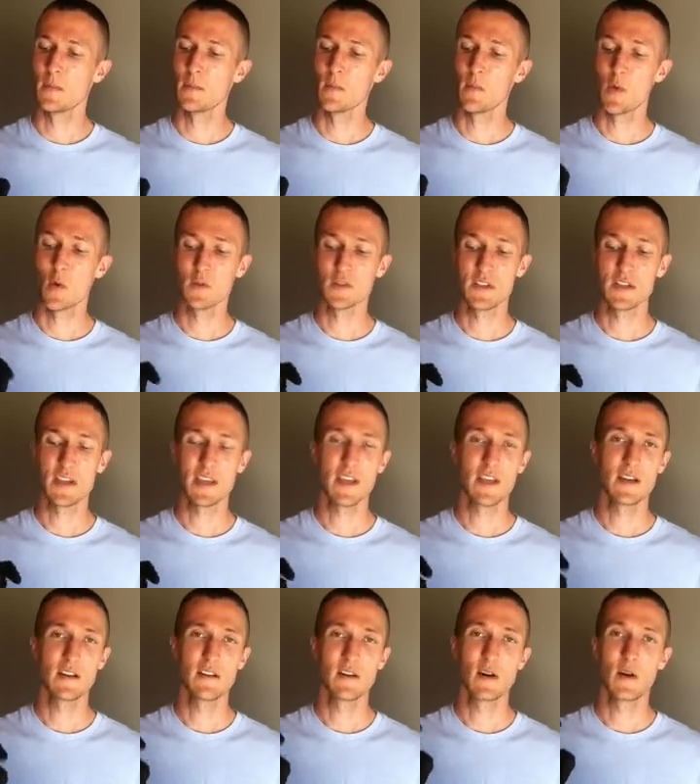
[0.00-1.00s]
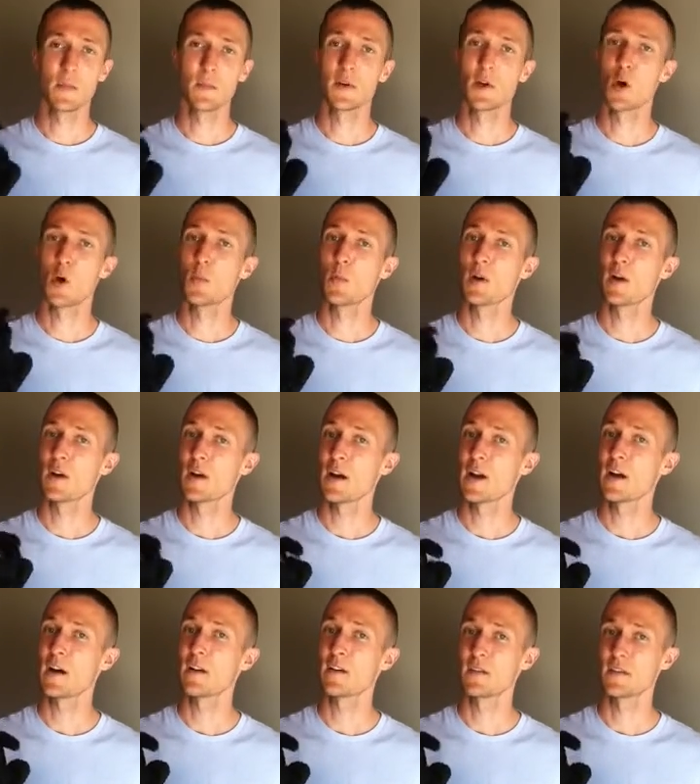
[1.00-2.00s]
Rosie can't comb her
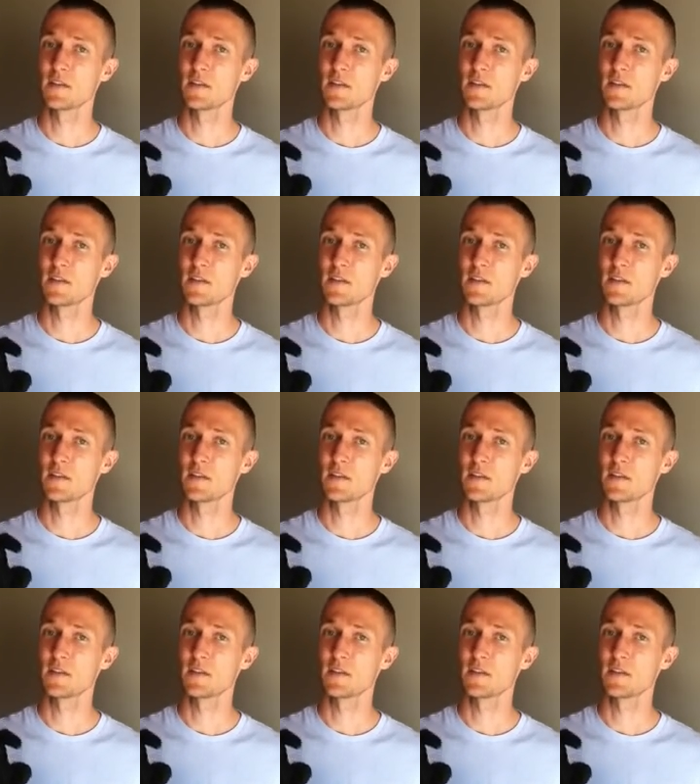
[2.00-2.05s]
hair,